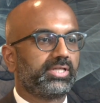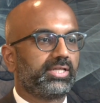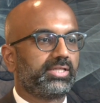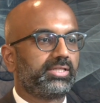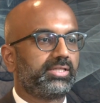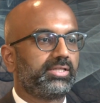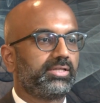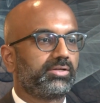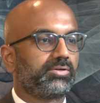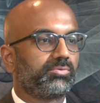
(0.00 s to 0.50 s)

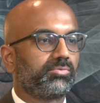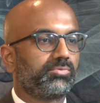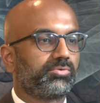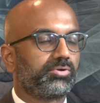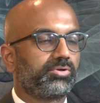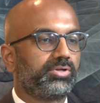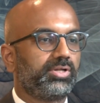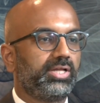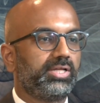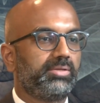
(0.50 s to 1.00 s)
that there
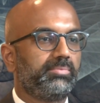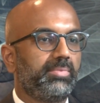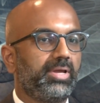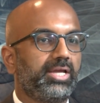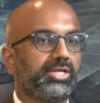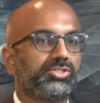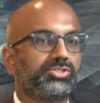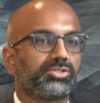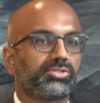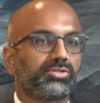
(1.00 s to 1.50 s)
weren't any
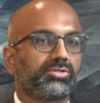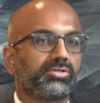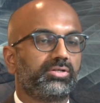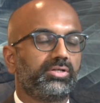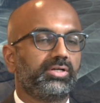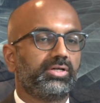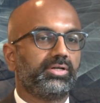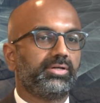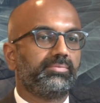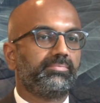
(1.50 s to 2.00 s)
major
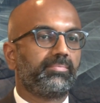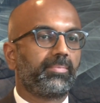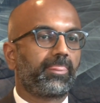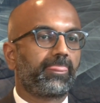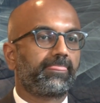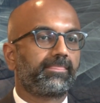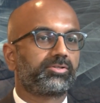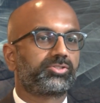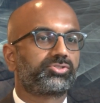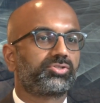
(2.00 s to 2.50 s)

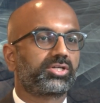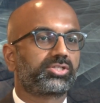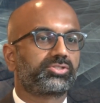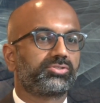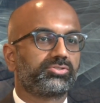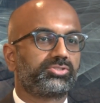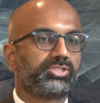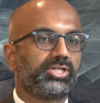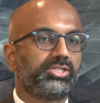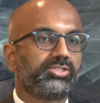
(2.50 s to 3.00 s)

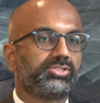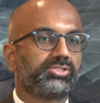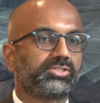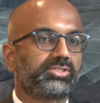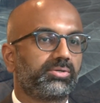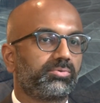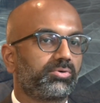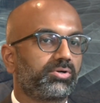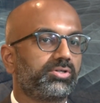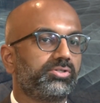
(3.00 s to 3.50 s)
structural changes
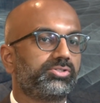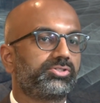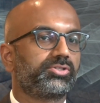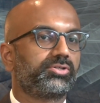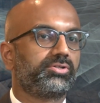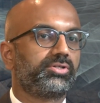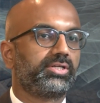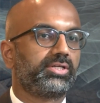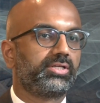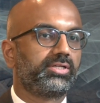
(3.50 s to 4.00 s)
that were
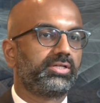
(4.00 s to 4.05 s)
concerning.